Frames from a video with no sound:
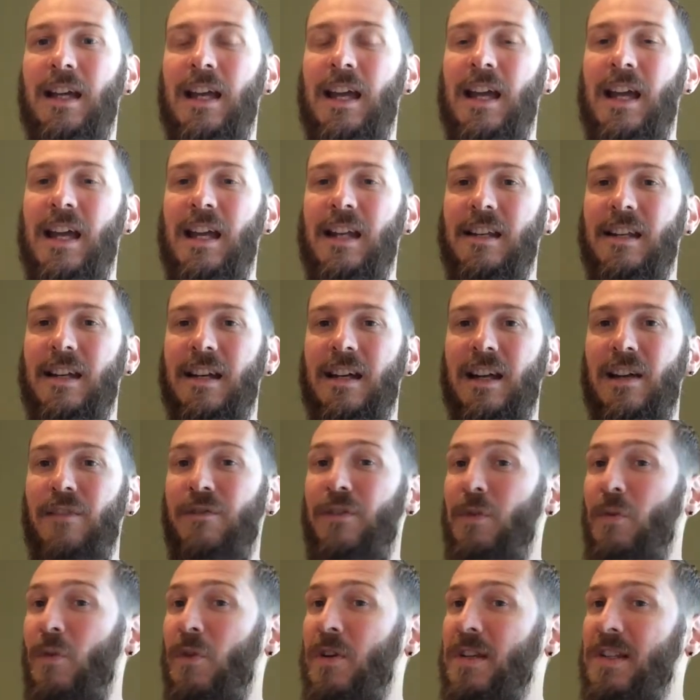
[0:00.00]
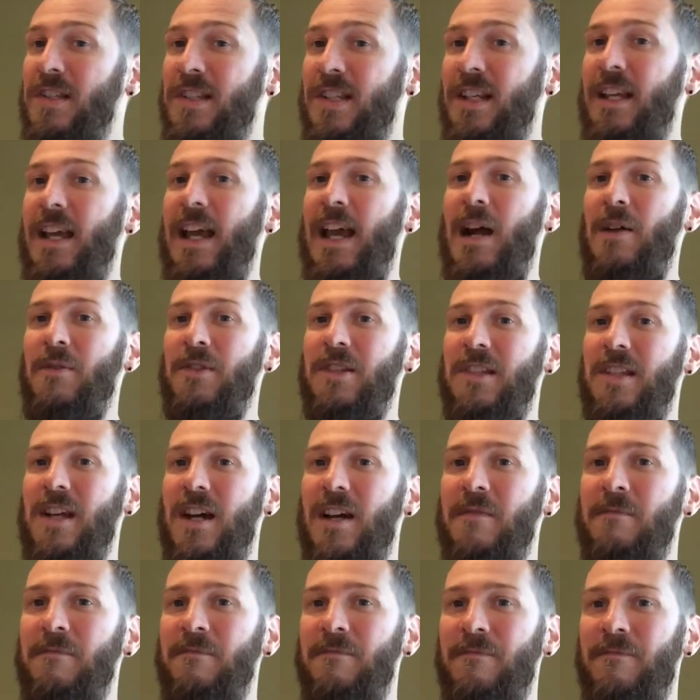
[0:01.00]
And if you want to see how it's
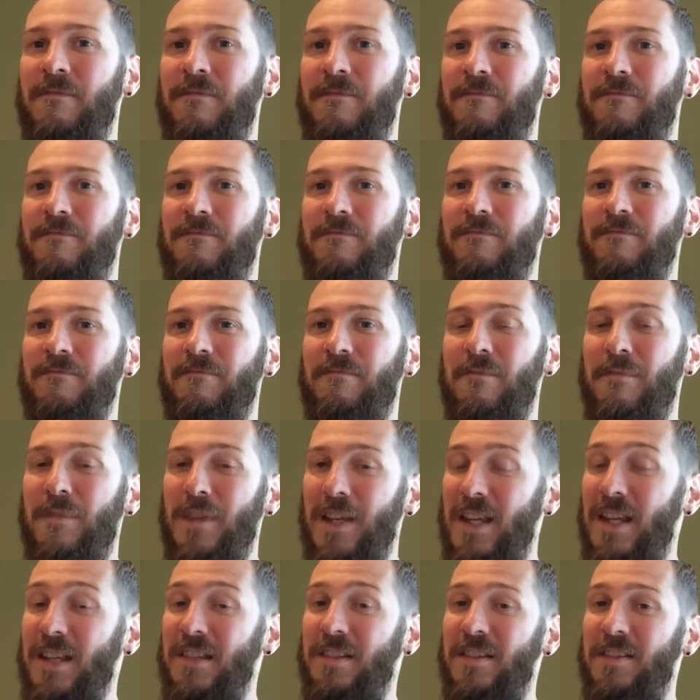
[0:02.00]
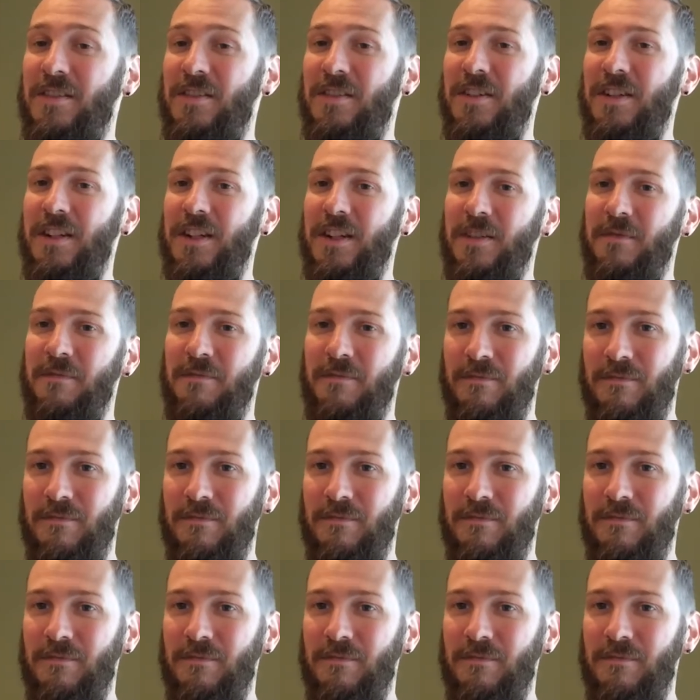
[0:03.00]
done, here's the trick.